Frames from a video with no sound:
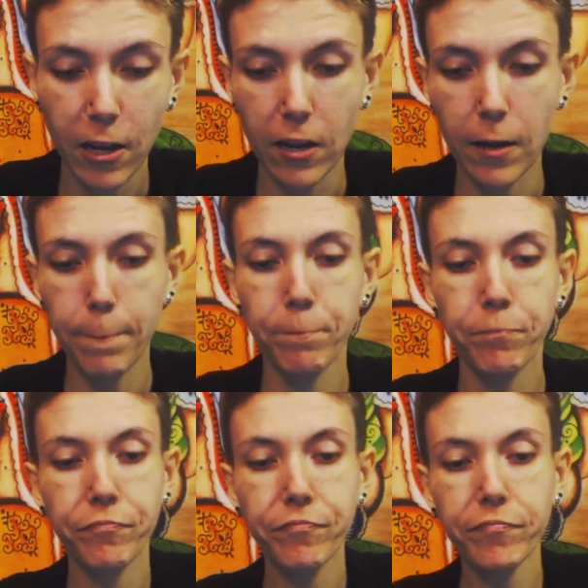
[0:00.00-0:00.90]

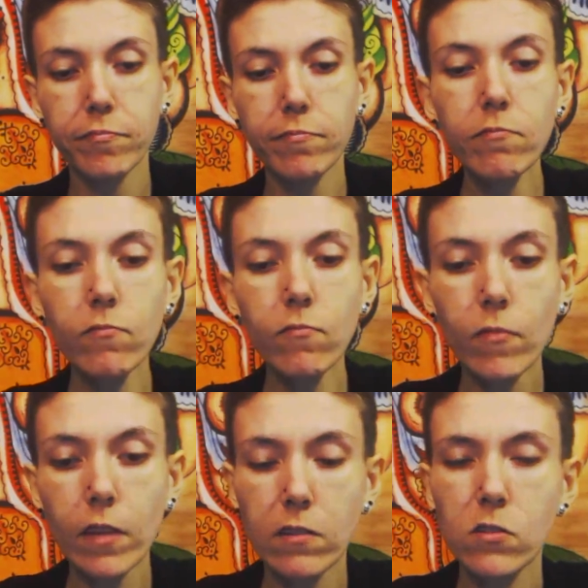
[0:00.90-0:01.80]

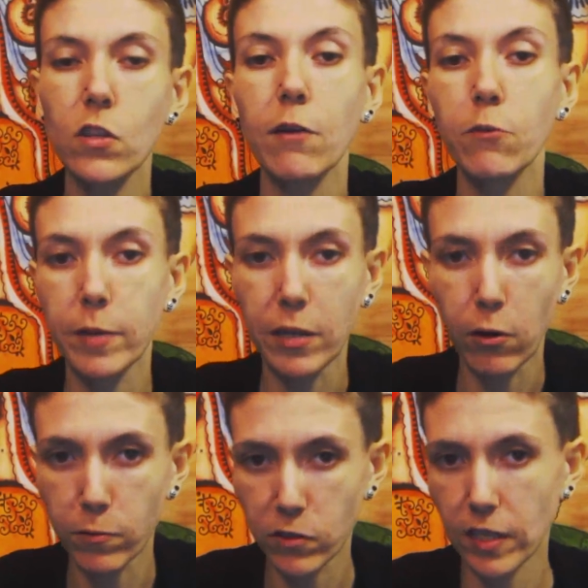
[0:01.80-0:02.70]
So that would be
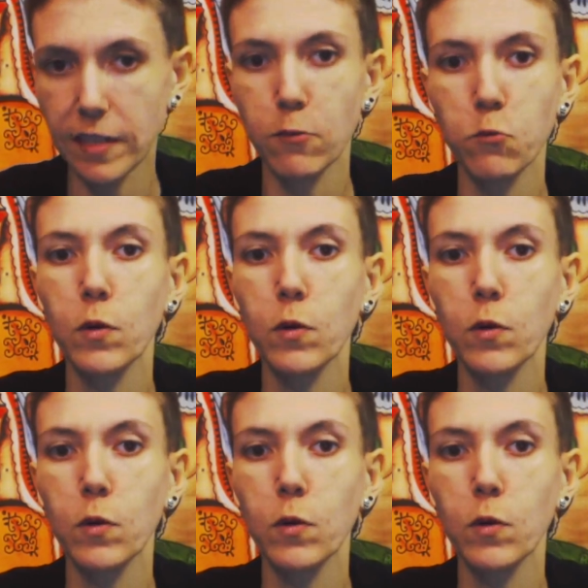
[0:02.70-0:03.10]
almost like